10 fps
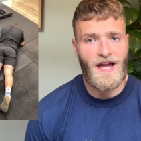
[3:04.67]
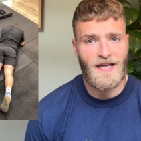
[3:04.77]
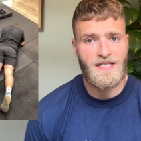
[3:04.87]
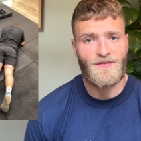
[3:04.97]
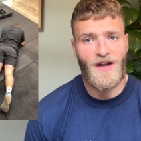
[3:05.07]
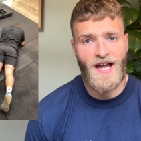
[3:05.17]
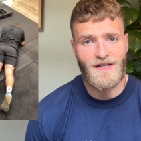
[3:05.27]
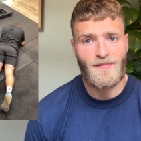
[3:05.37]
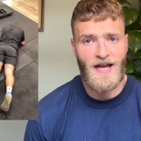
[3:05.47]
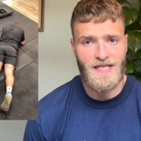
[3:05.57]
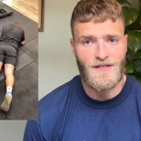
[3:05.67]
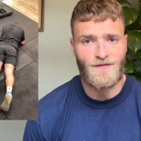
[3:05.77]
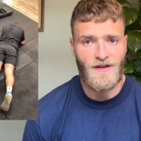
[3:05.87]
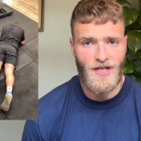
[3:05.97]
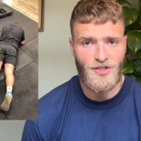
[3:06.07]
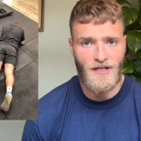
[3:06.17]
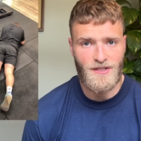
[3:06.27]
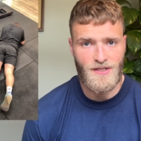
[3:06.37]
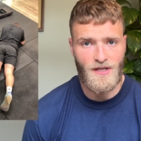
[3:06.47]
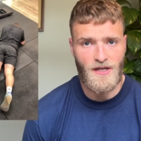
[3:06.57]
active and passive flexion
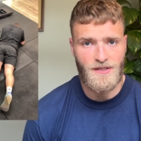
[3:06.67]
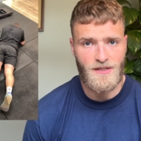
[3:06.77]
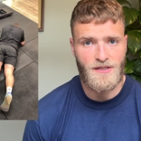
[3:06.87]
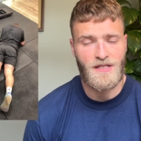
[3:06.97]
exercises to